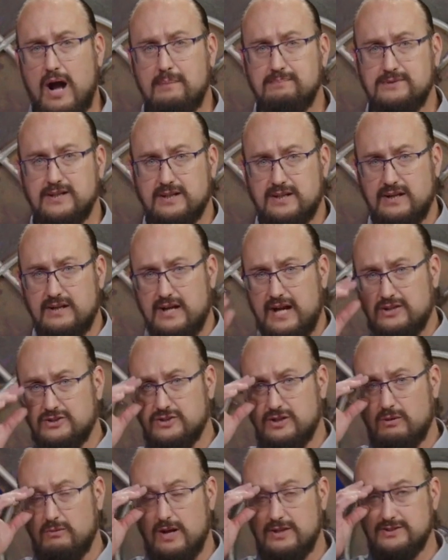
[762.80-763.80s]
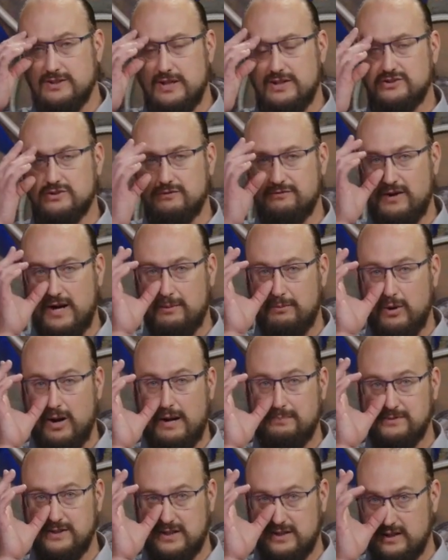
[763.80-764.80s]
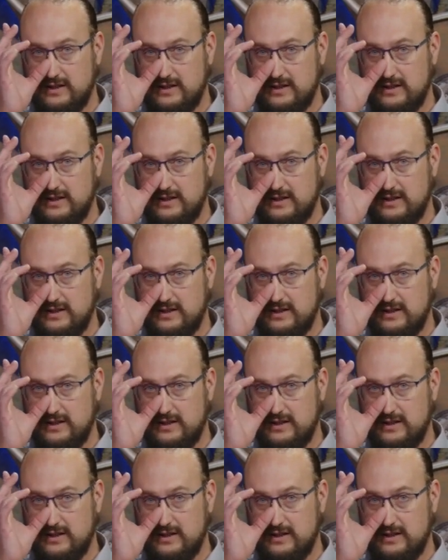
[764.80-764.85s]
optic connection, a residential fiber optic